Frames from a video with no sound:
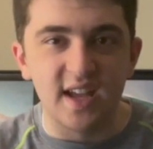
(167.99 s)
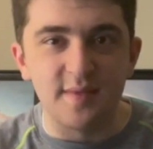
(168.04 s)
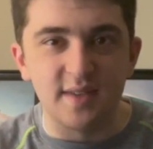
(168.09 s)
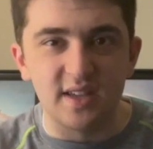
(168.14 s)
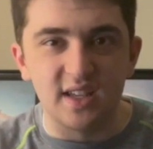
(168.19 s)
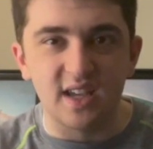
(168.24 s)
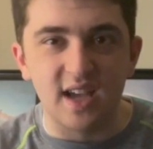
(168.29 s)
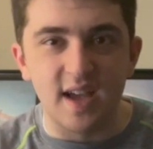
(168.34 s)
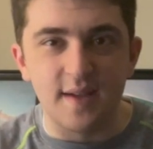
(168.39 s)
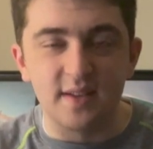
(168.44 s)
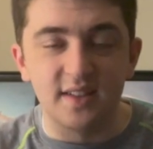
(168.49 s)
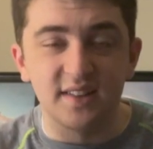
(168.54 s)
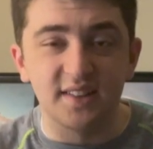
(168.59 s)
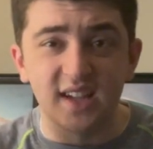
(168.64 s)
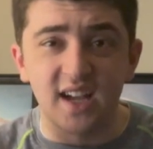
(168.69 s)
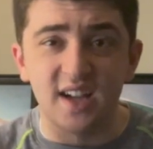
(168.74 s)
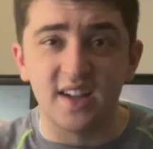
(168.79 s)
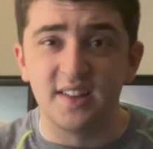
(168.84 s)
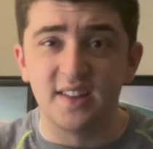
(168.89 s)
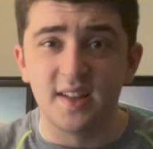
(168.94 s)
I mean, I mean, it's
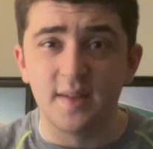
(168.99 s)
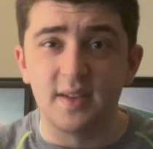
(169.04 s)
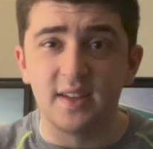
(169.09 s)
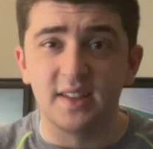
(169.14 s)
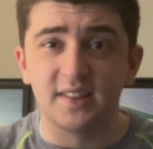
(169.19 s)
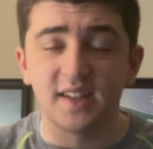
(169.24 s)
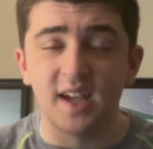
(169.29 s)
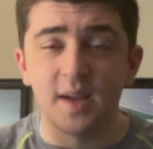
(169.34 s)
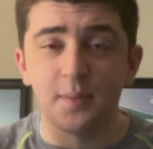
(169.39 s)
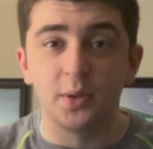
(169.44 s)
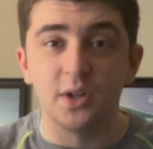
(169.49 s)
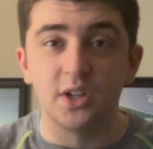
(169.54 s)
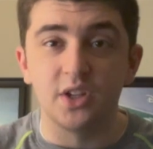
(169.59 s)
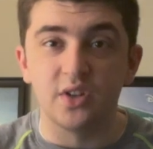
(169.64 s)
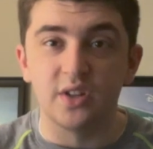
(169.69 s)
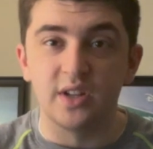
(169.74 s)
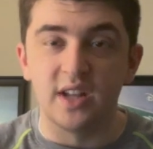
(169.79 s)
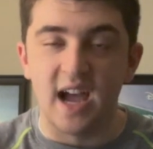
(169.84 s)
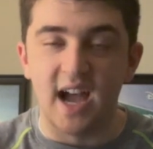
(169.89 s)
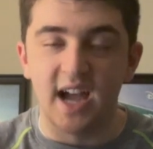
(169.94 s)
got, I mean, it's got pretty
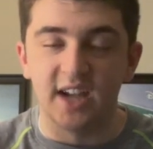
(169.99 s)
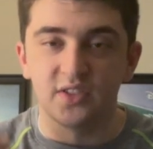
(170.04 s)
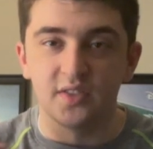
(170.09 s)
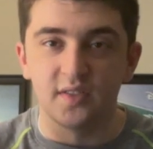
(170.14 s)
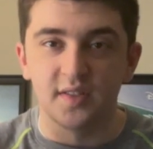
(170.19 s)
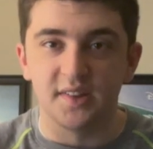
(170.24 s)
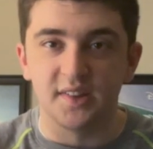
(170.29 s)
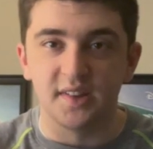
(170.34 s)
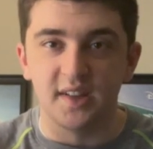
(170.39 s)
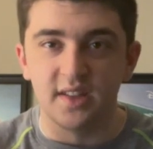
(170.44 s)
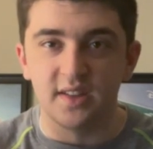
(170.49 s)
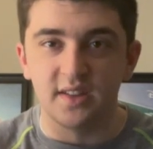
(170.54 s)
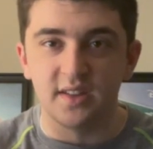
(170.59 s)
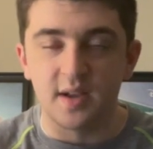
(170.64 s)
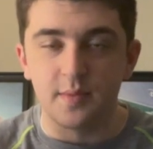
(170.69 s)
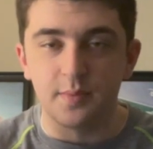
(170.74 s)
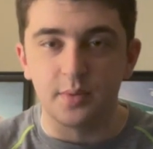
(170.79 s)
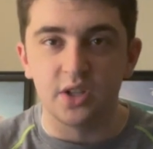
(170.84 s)
good actors, like uh,